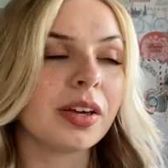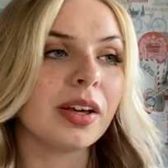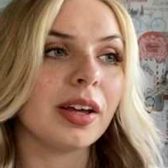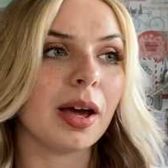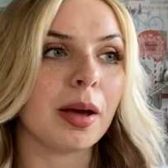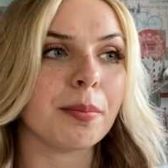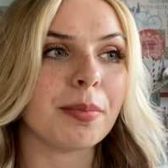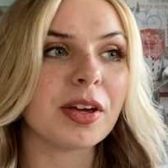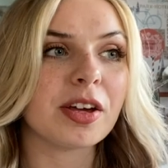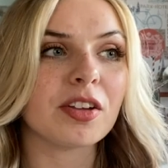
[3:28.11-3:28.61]

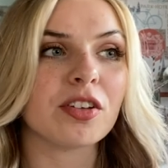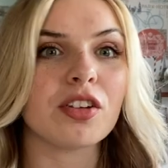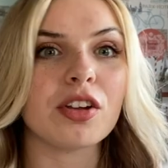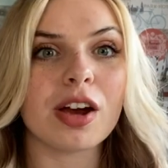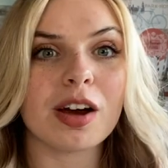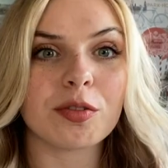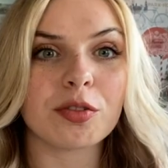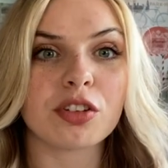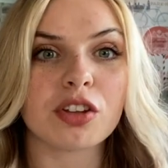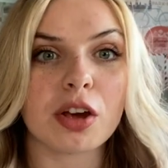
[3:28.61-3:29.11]
And because you
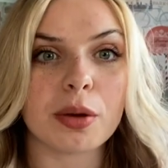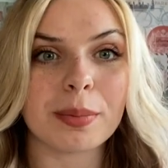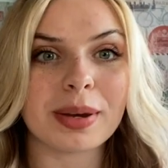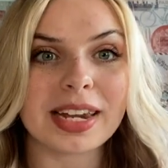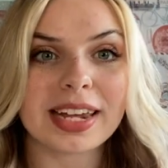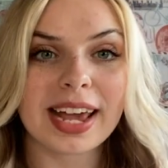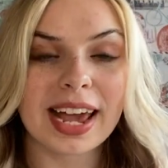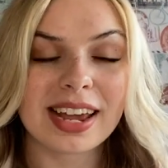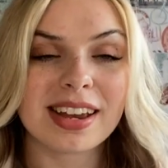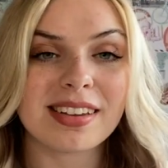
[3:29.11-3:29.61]
have so many
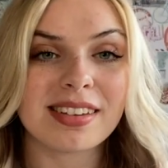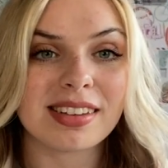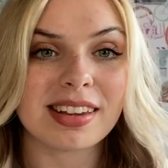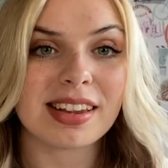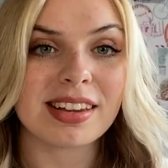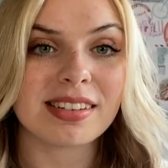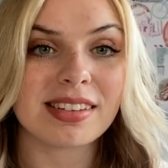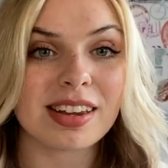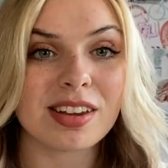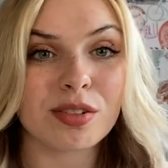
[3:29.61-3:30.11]

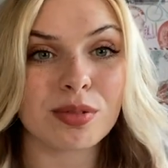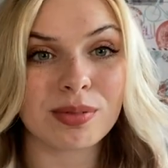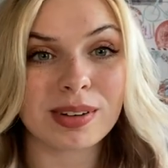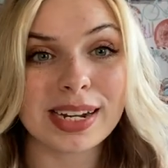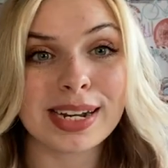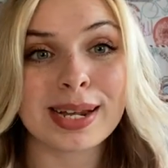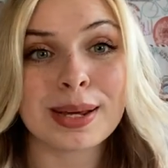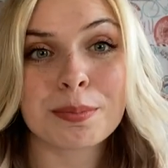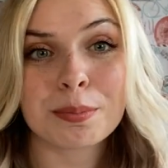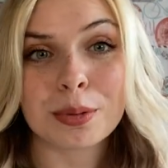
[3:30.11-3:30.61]
cases, it's
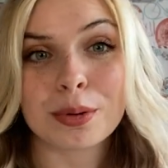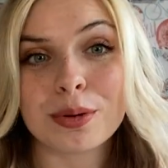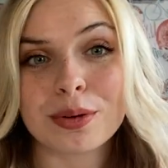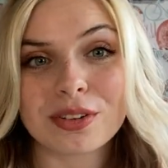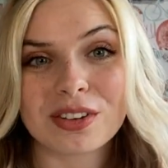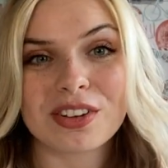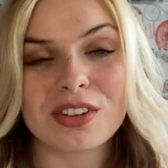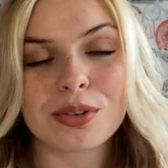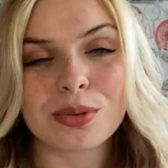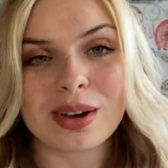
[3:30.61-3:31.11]
really
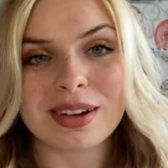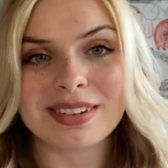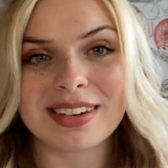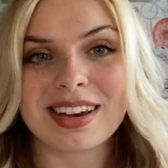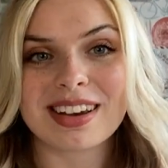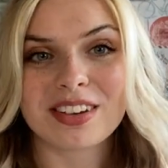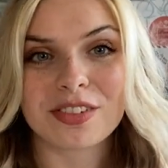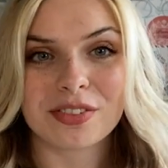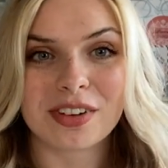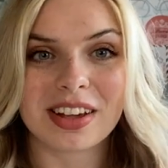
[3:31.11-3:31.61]
important to
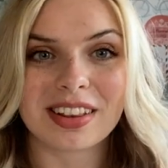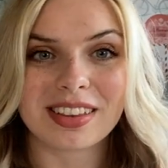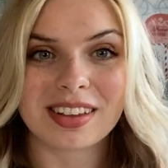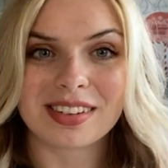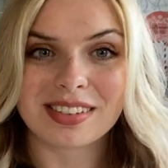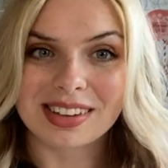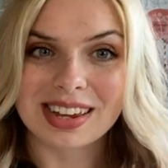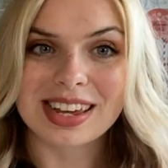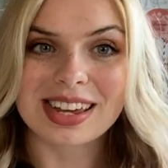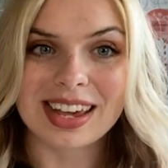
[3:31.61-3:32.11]
identify
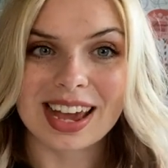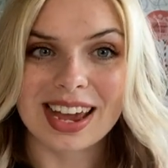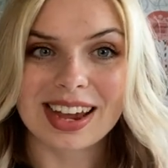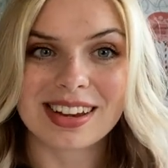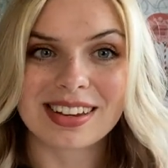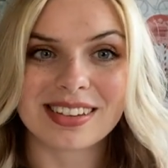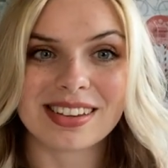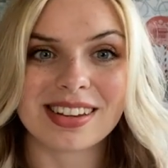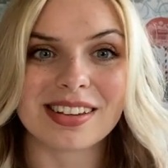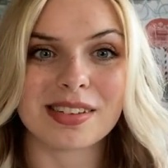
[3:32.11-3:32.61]
those key
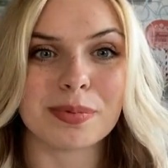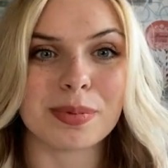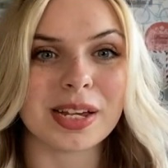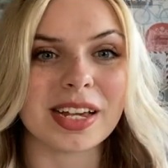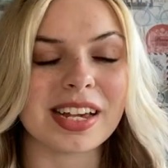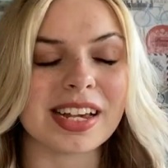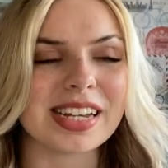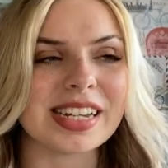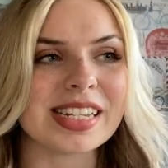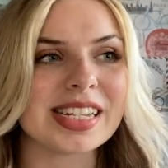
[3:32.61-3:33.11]
cases,
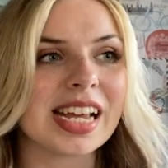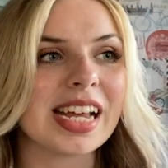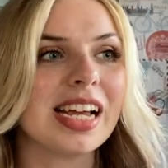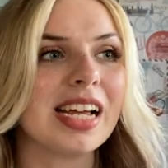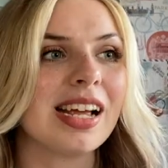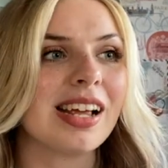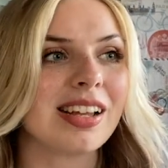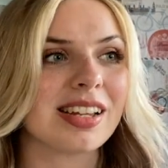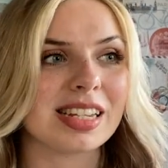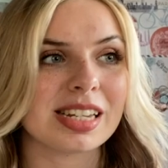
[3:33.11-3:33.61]
because
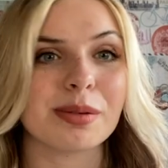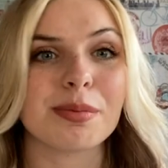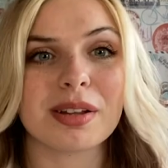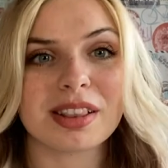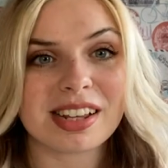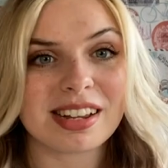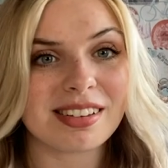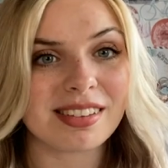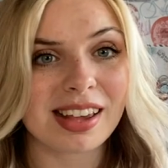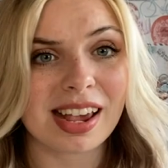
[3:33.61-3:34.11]
some of
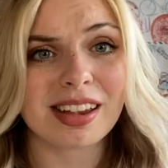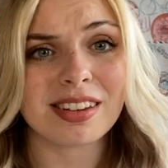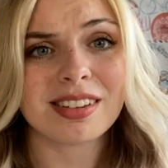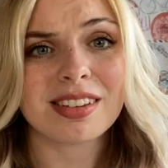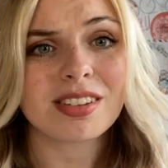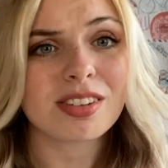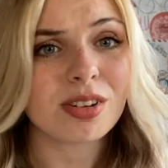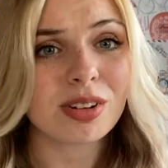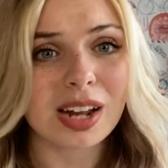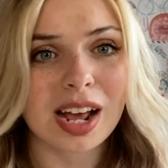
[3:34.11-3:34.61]
these
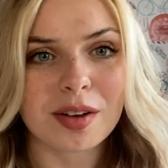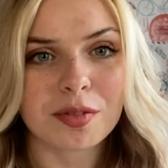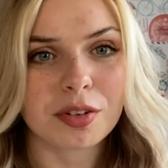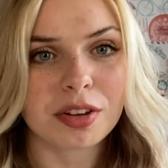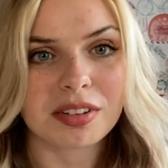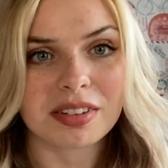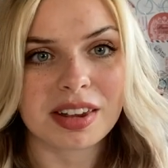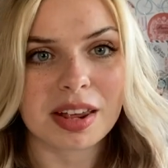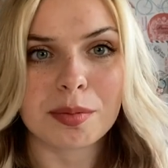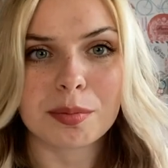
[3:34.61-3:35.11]
cases you'll have to
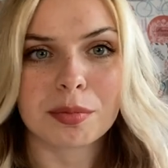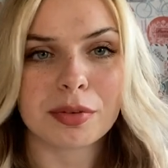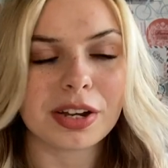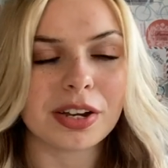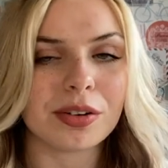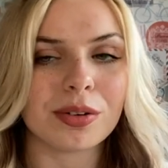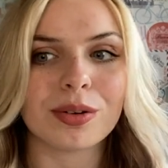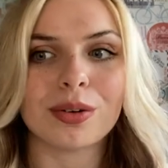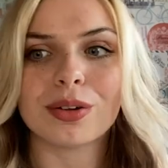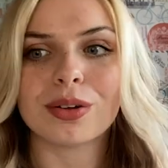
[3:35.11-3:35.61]
skim
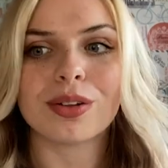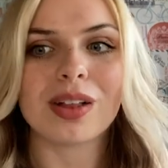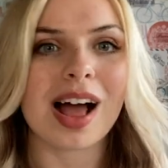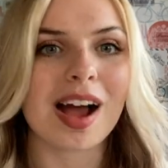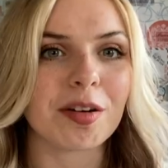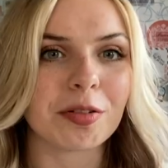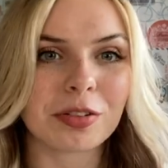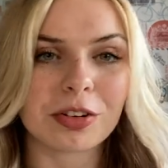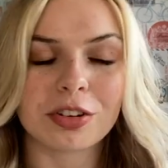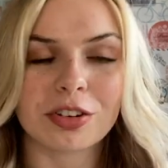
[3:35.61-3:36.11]
read, or you'll
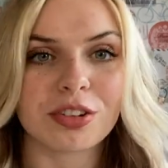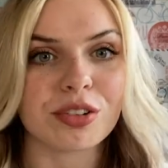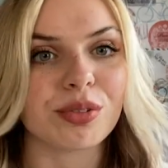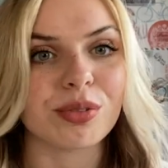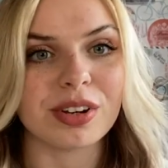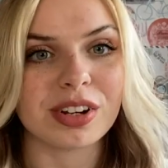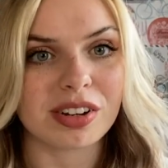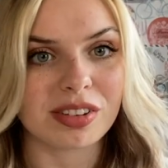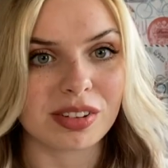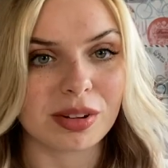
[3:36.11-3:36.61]
have to just
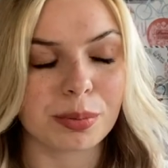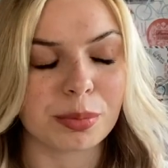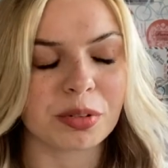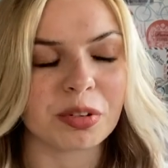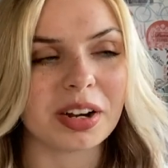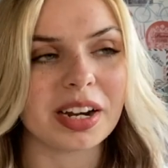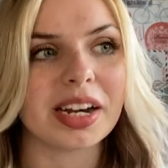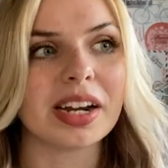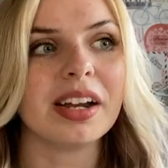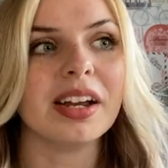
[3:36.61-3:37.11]
read a
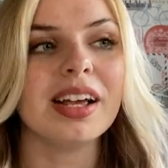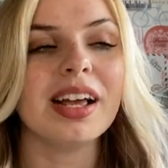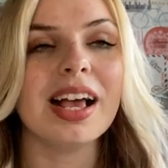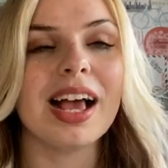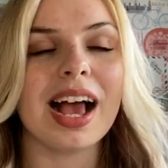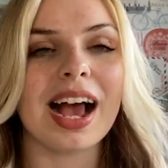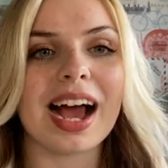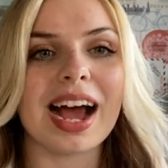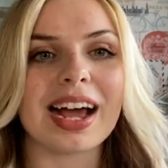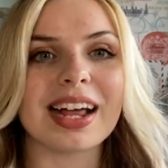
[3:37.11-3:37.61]
summary,
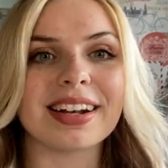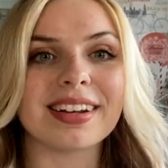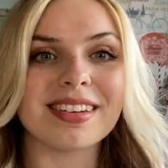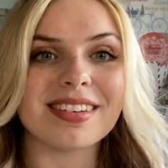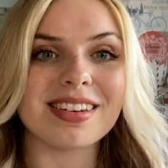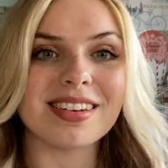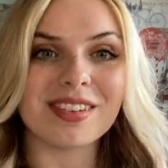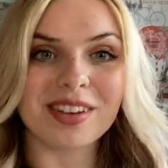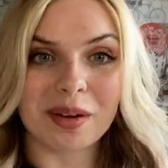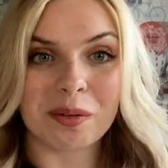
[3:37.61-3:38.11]
and
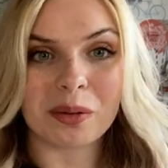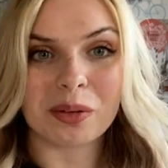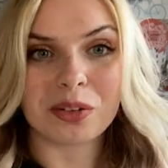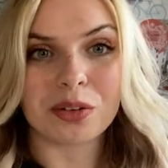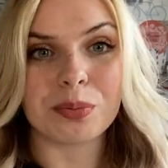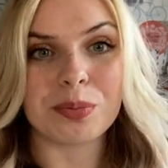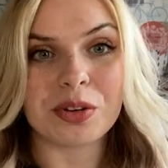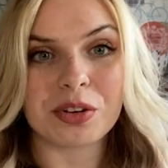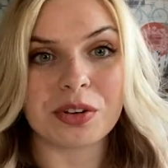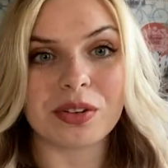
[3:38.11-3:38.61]
you don't want
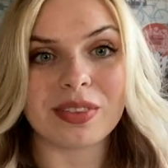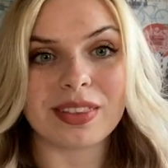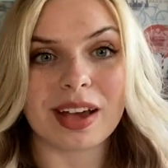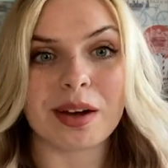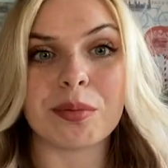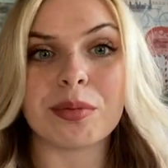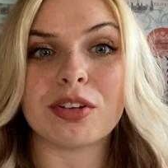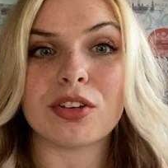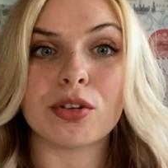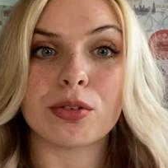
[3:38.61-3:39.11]
to be doing
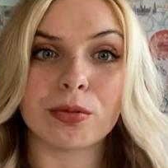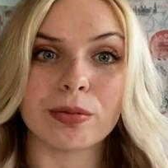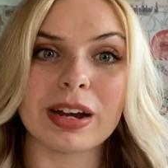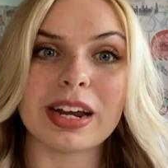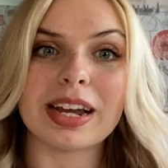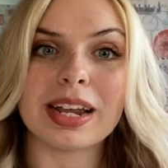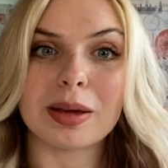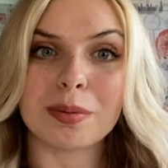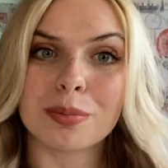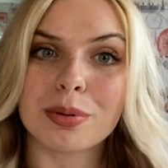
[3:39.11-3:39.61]
that with your
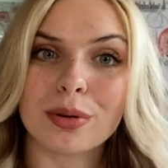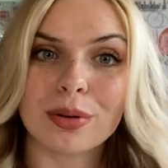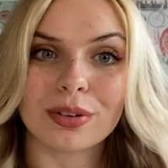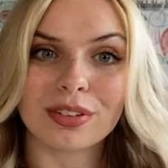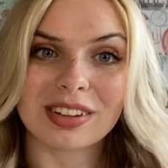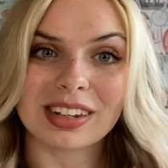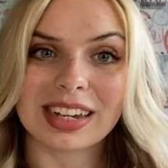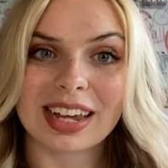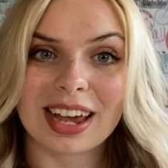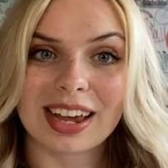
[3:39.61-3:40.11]
really
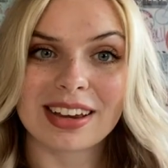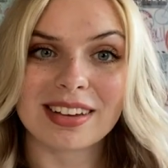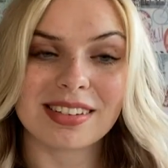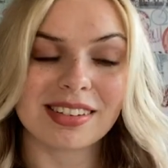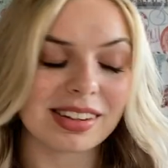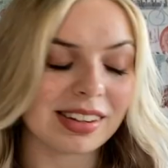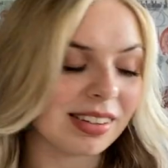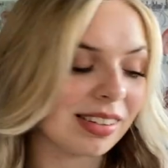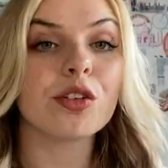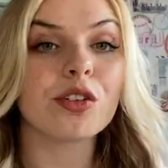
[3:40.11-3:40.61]
important cases.